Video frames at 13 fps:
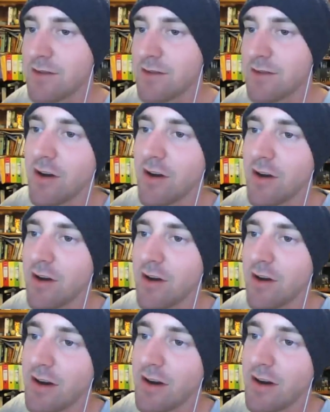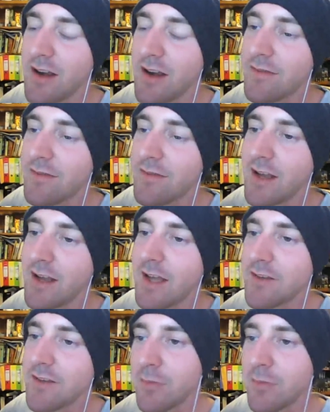It's being held at IF.
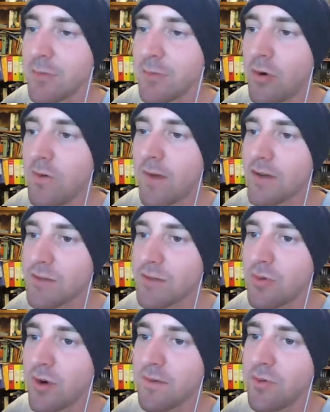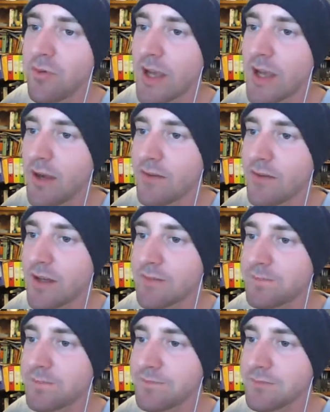It's a small 500-point 40K event.